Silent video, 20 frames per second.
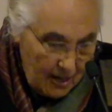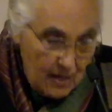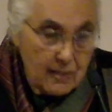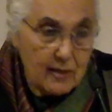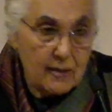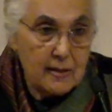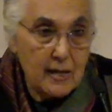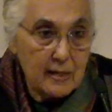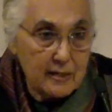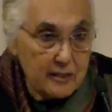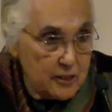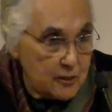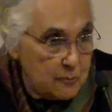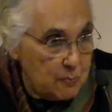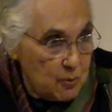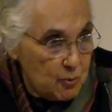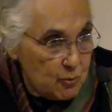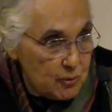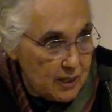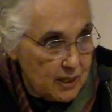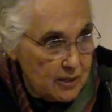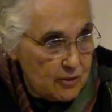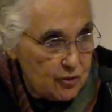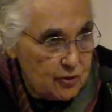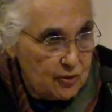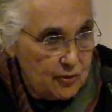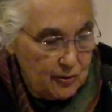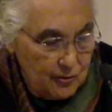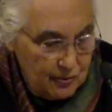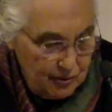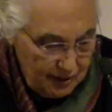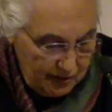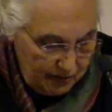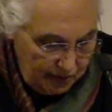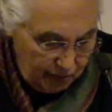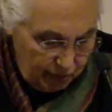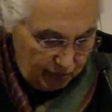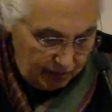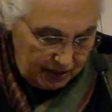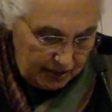The next mutation in
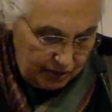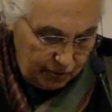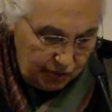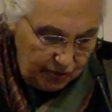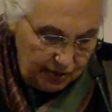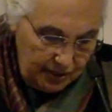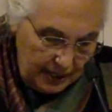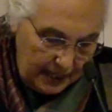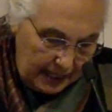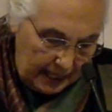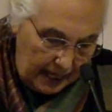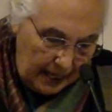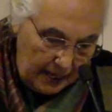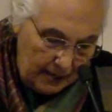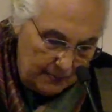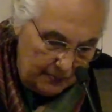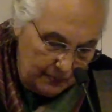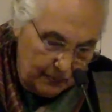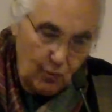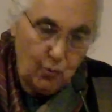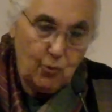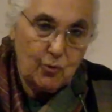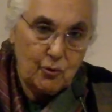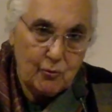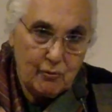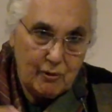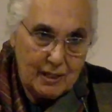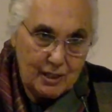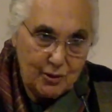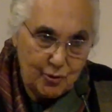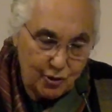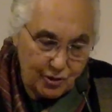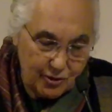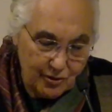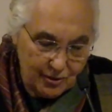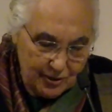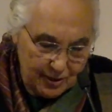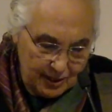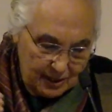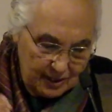the religion came, or the
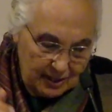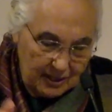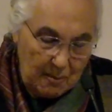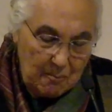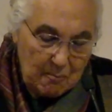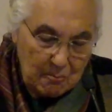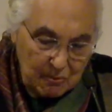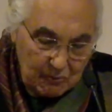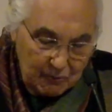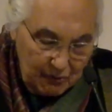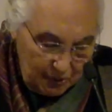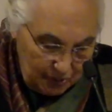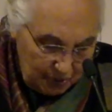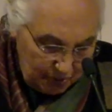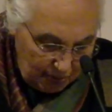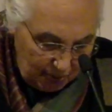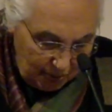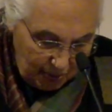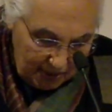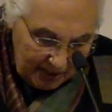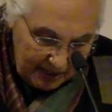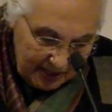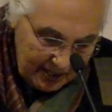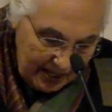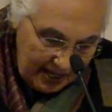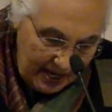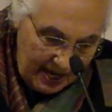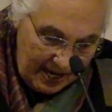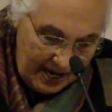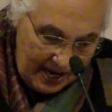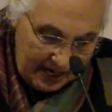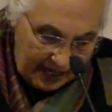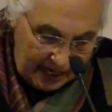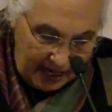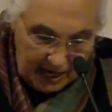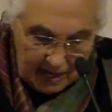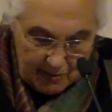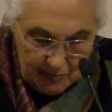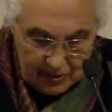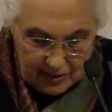religions, as some prefer to call it,
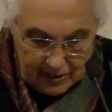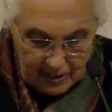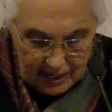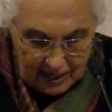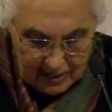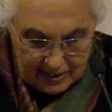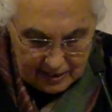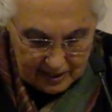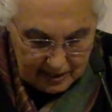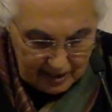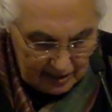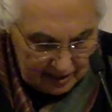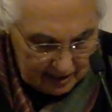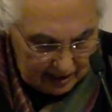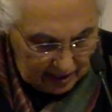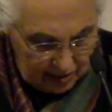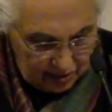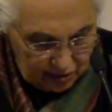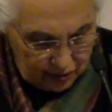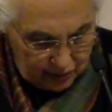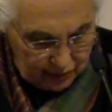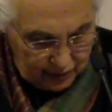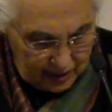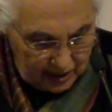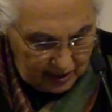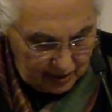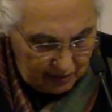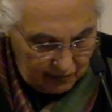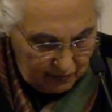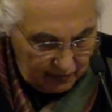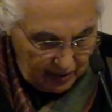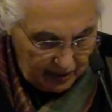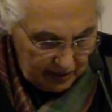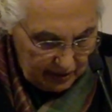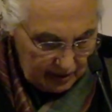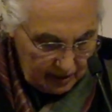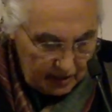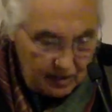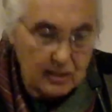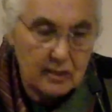came in the 19th century in the
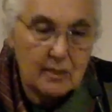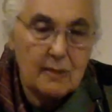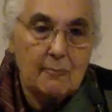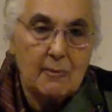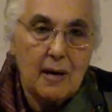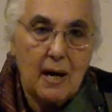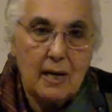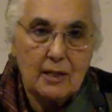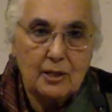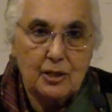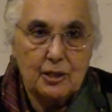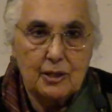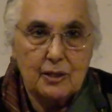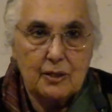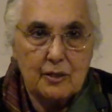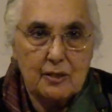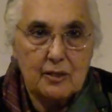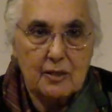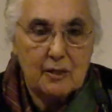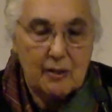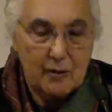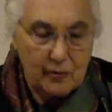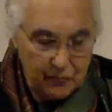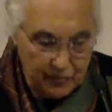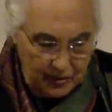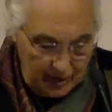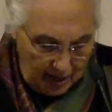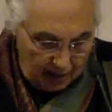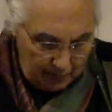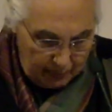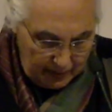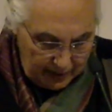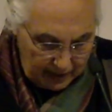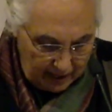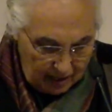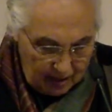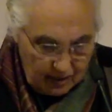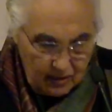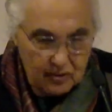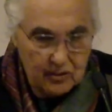various samajas of the upper
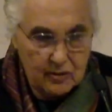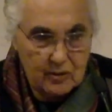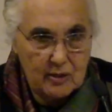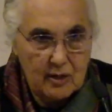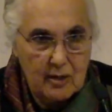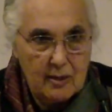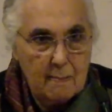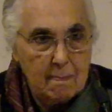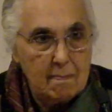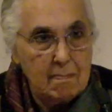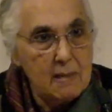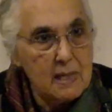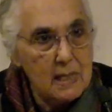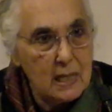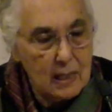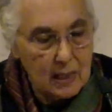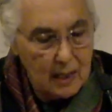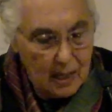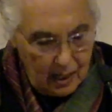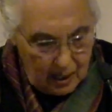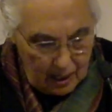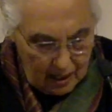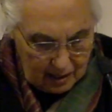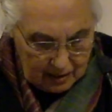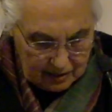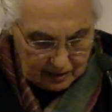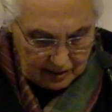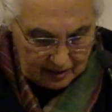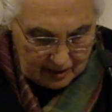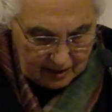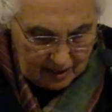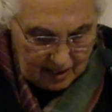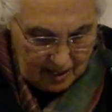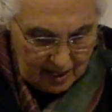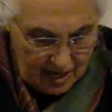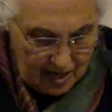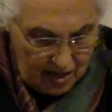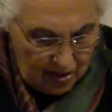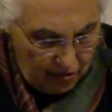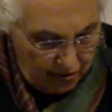caste middle class.
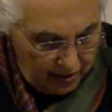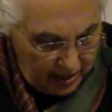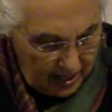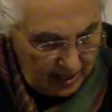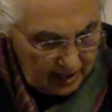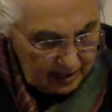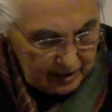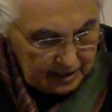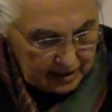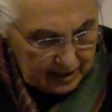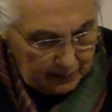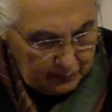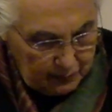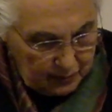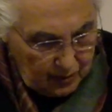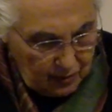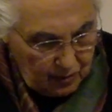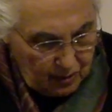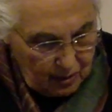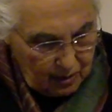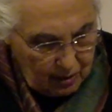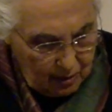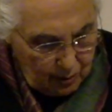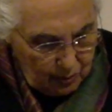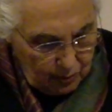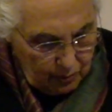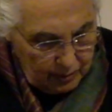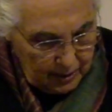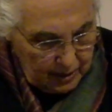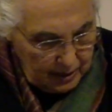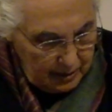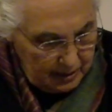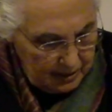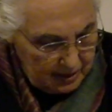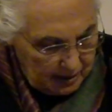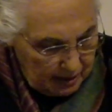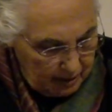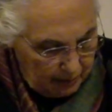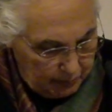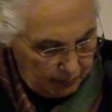They accepted the colonial
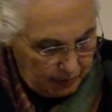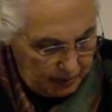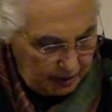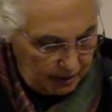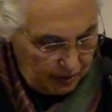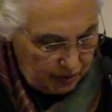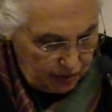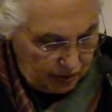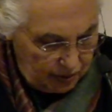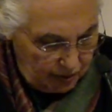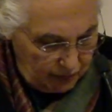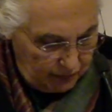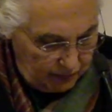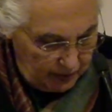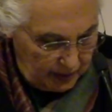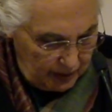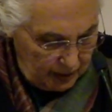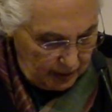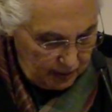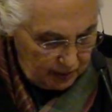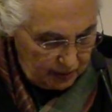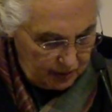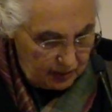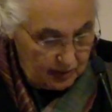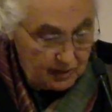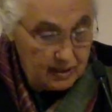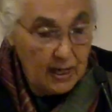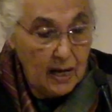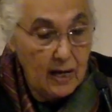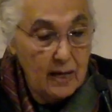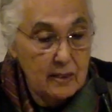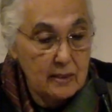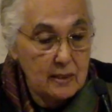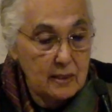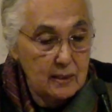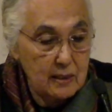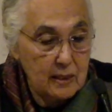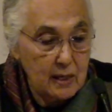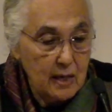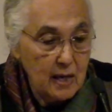interpretation of Indian
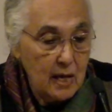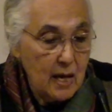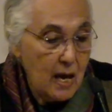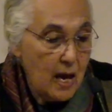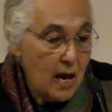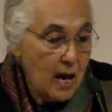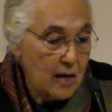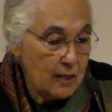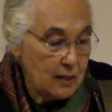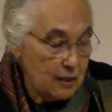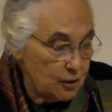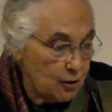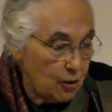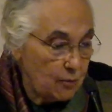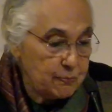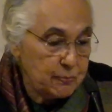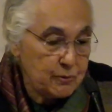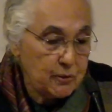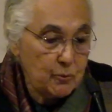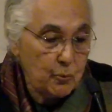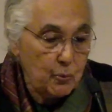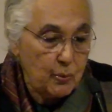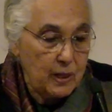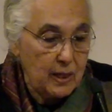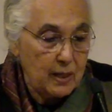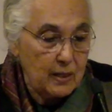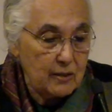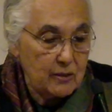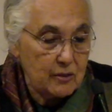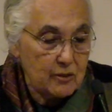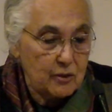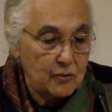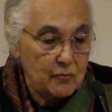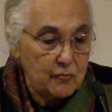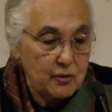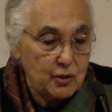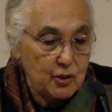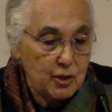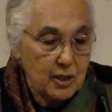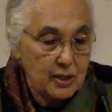society and adopted ways of
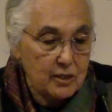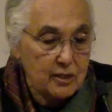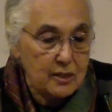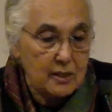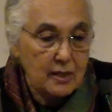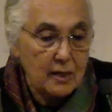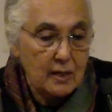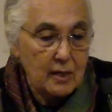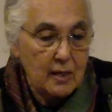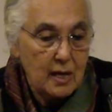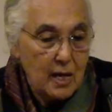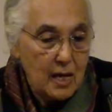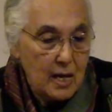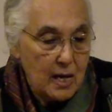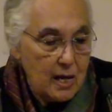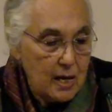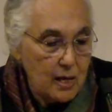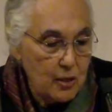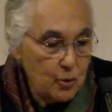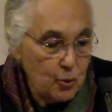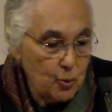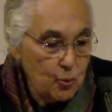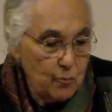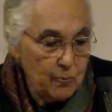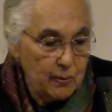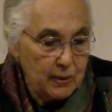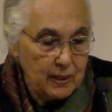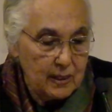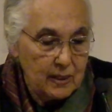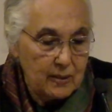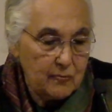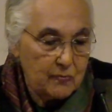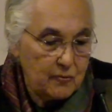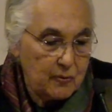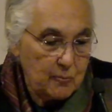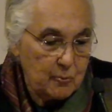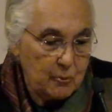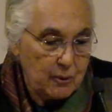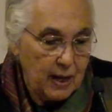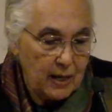adjusting Hindu belief
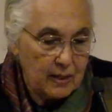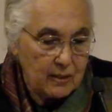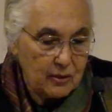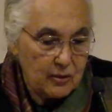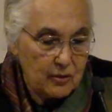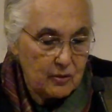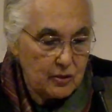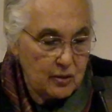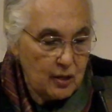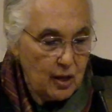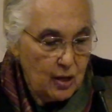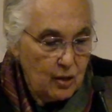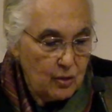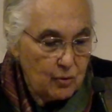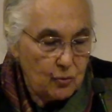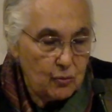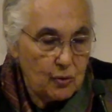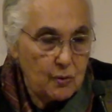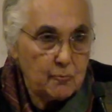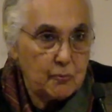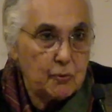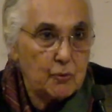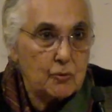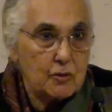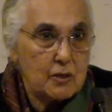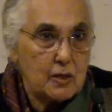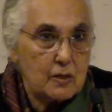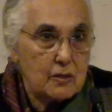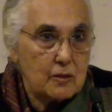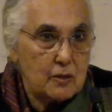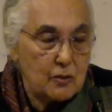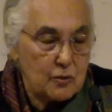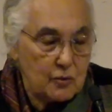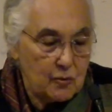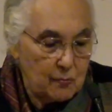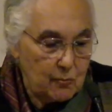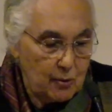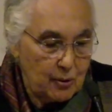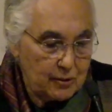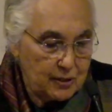and practice to the processes
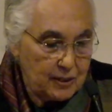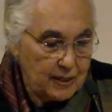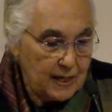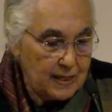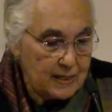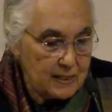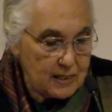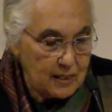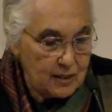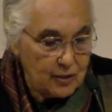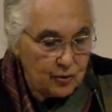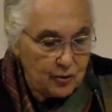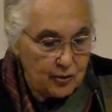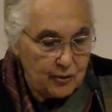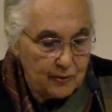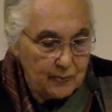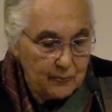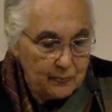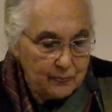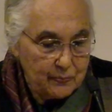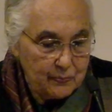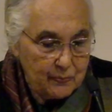of modernization.